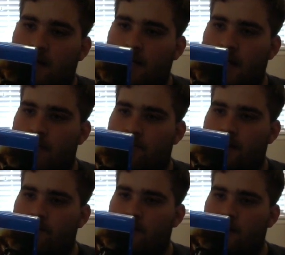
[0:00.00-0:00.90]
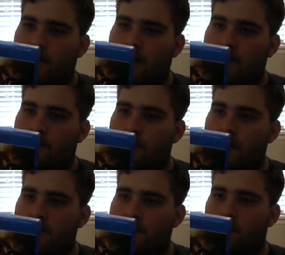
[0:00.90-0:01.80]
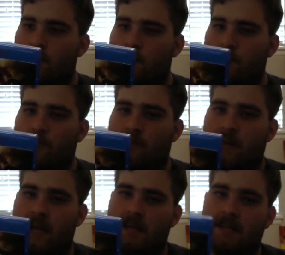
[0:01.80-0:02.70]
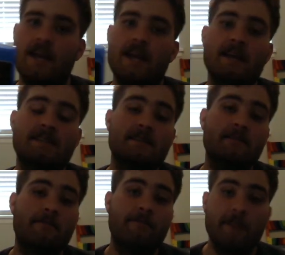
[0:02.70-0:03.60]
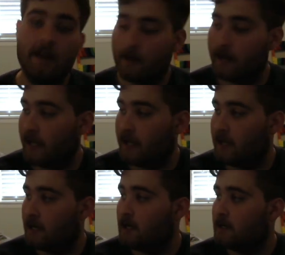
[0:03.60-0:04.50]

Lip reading: Yeah, fight for a beacon of peace in a world full of hate. It's a very...